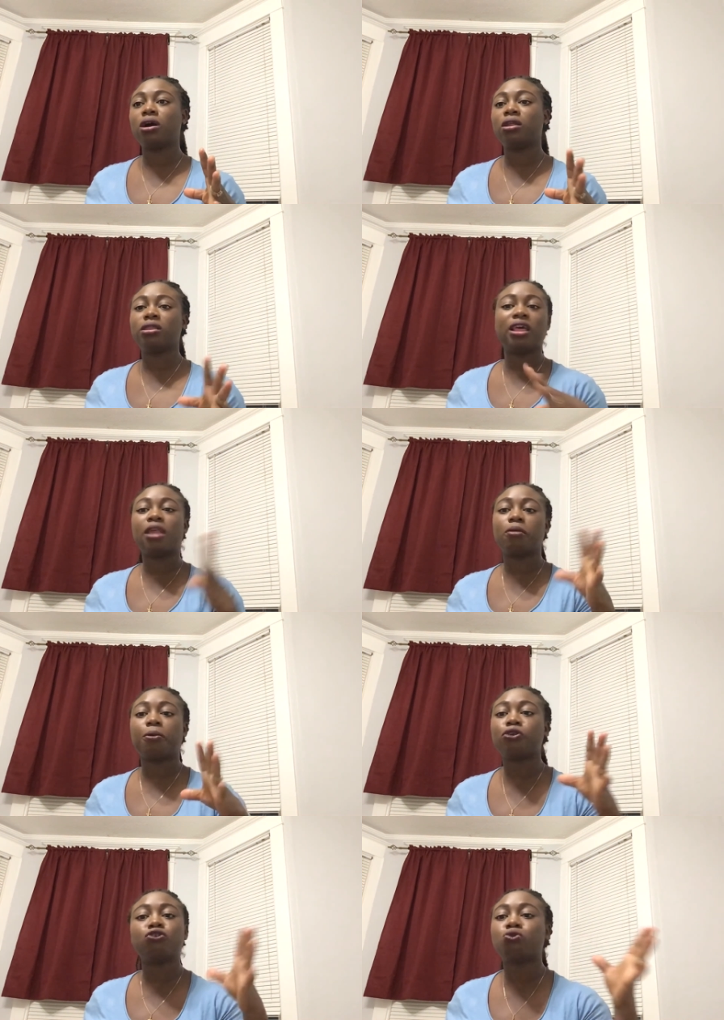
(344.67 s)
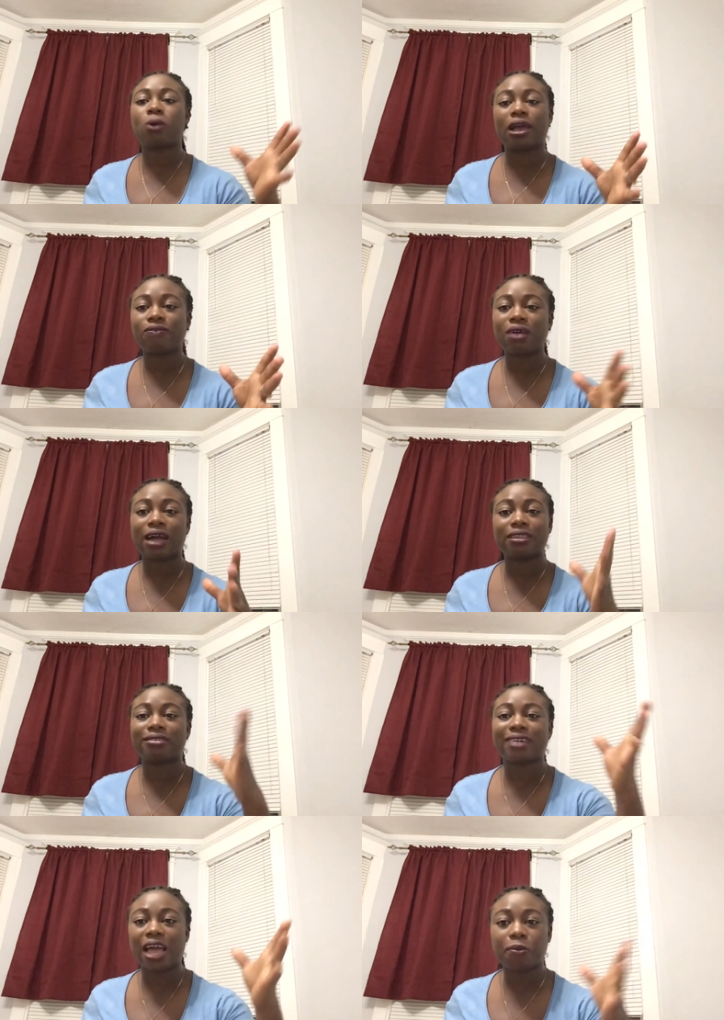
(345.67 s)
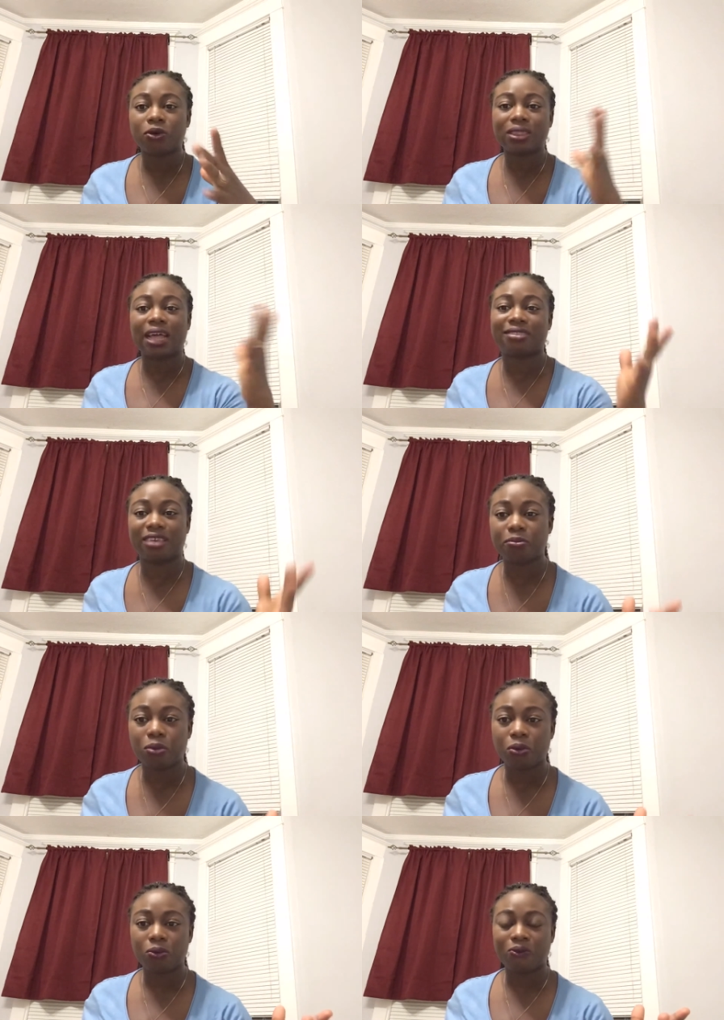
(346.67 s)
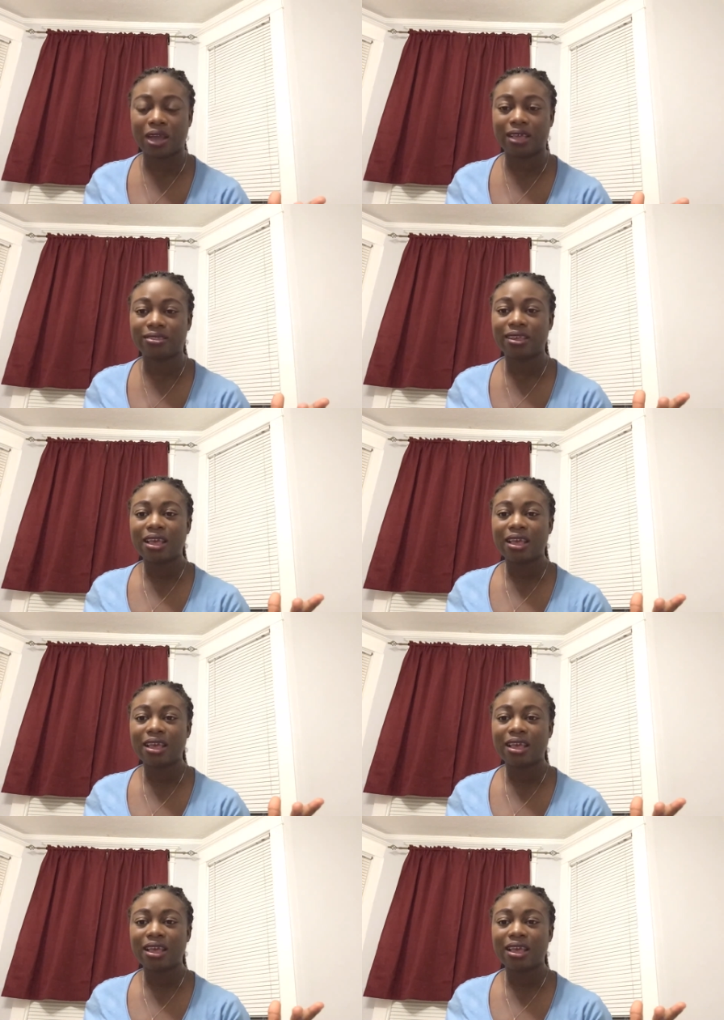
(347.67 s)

Dele Momodu's wife at the time on that table, right?